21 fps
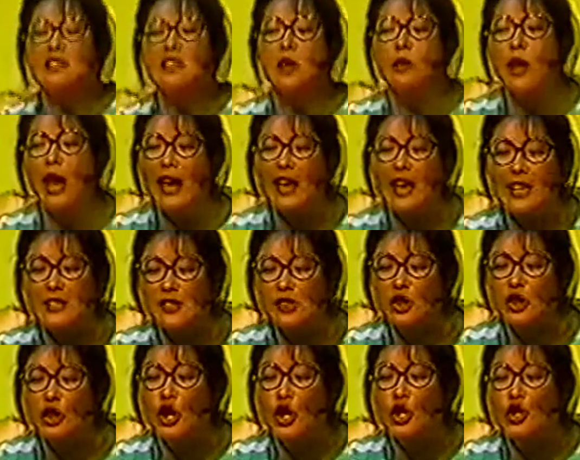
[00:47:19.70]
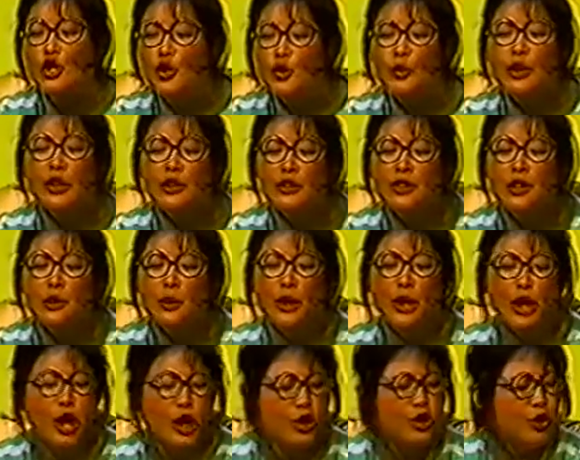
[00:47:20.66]
it's okay, Esther, you can
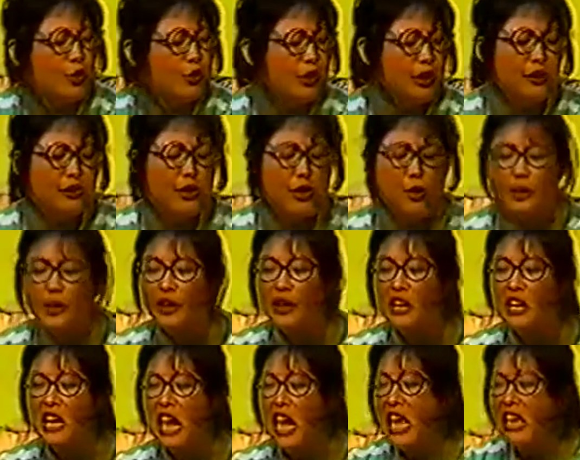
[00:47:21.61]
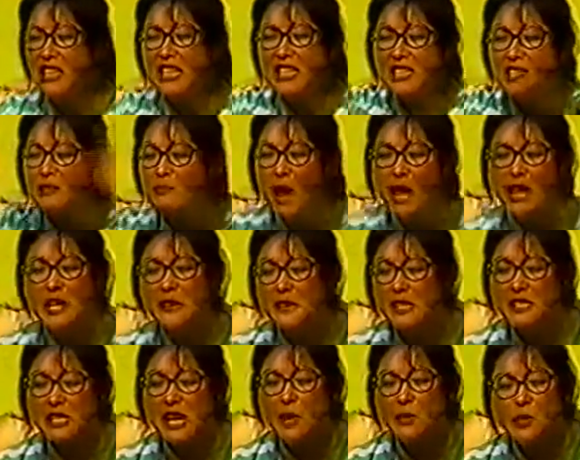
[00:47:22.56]
do it, you can do it. The smell
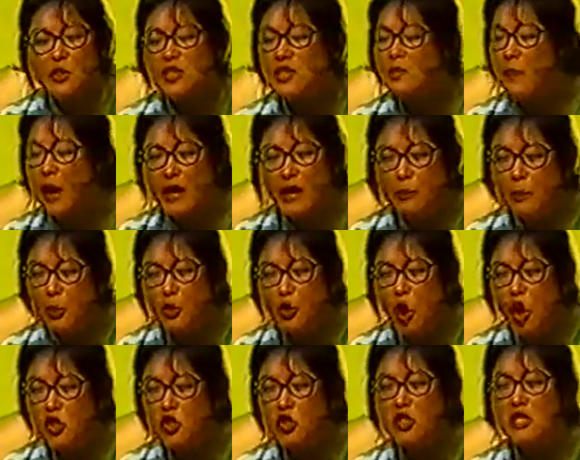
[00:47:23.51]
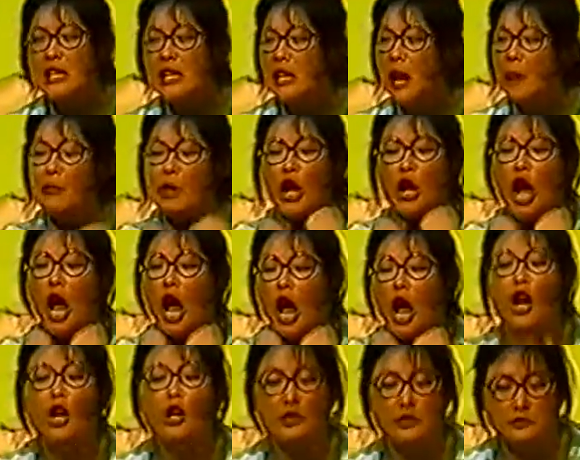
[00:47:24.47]
of a sandwich is making me nauseous and I'm gonna
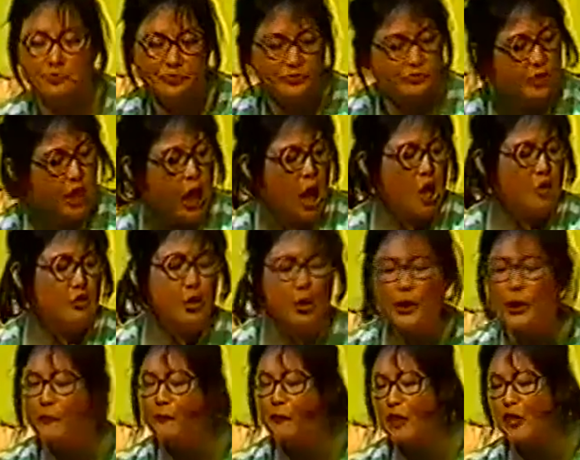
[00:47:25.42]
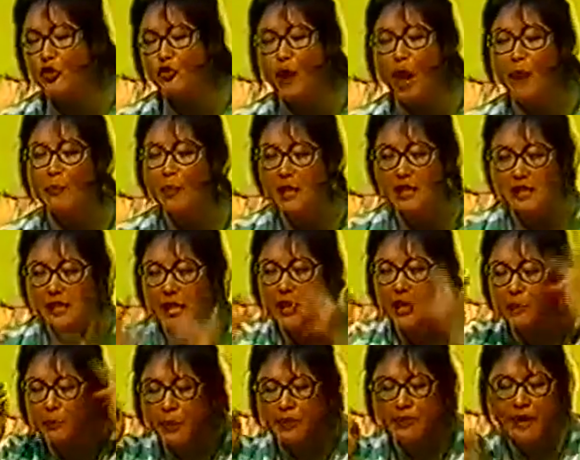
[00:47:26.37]
hurt. Tuna fish shrapnel is
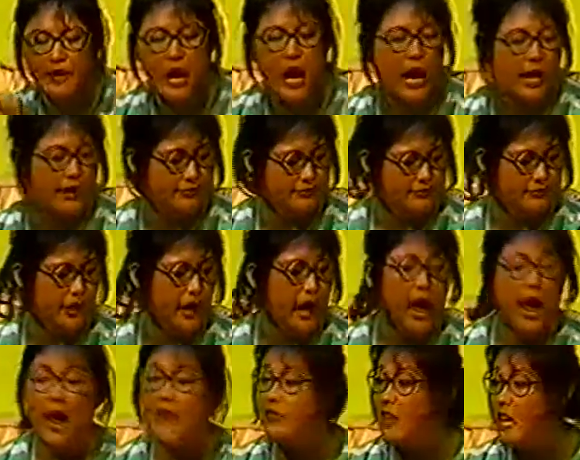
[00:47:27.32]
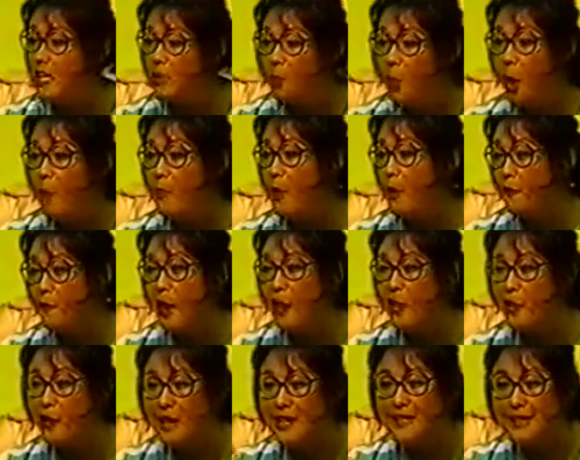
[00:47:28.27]
hitting me in the eye. At this point, my
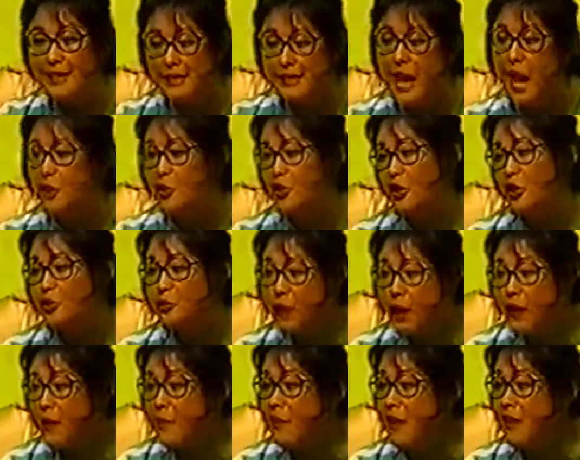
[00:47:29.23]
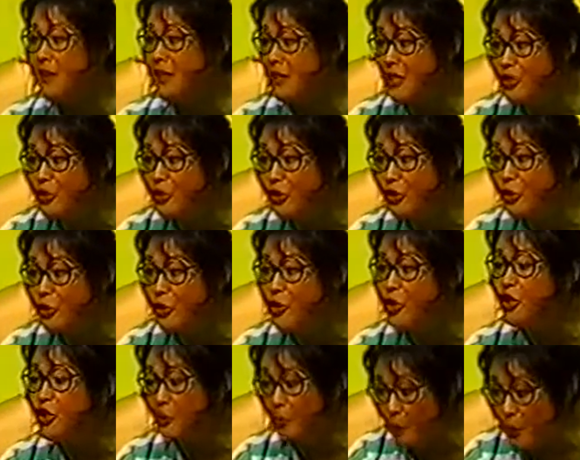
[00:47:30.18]
father asked the doctor to recommend an
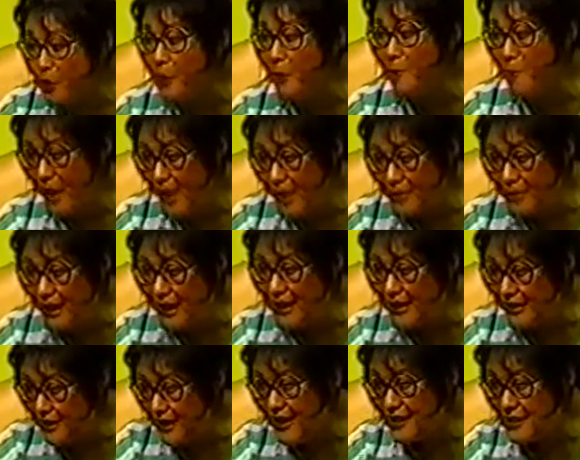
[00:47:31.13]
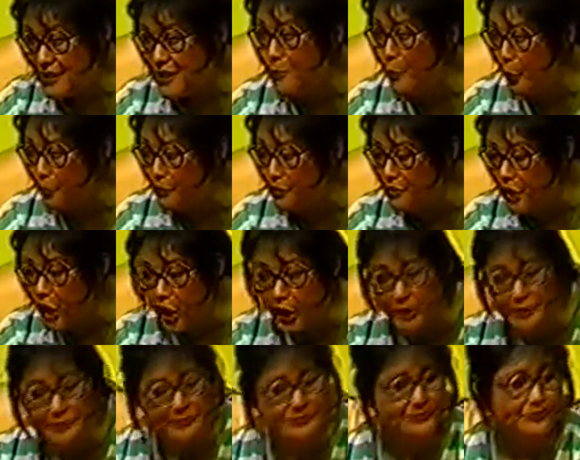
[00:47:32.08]
institution to put the baby in case it's born
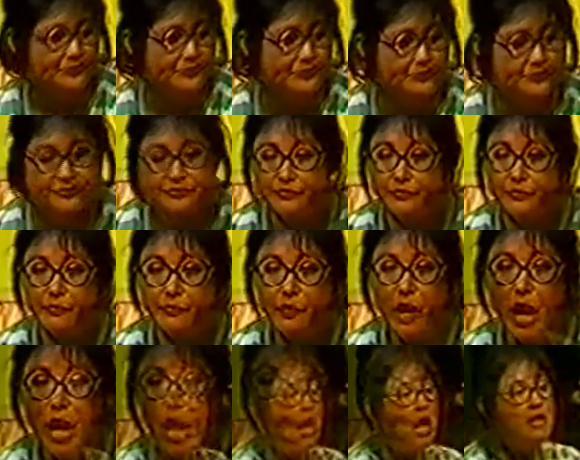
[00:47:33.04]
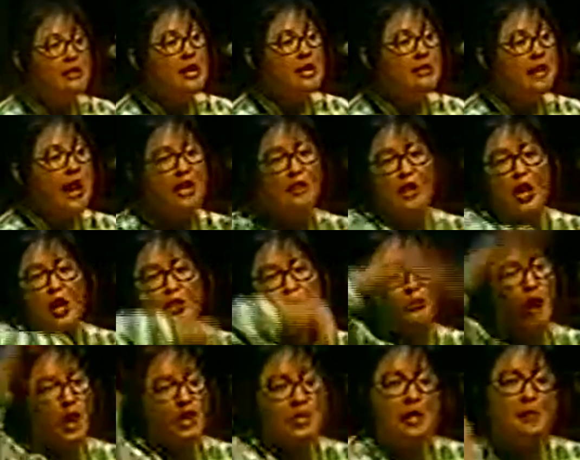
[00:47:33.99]
retarded. The doctor
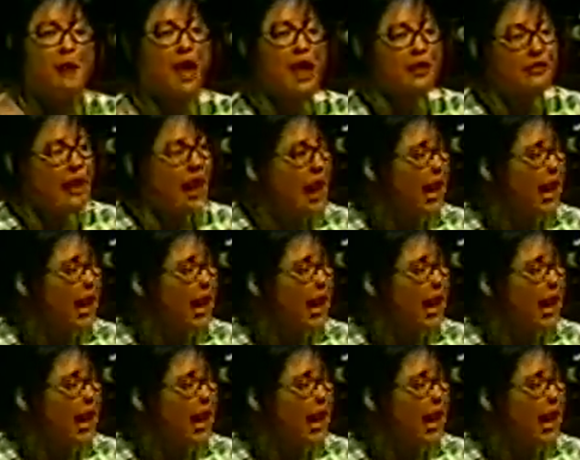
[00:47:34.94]
throws him out of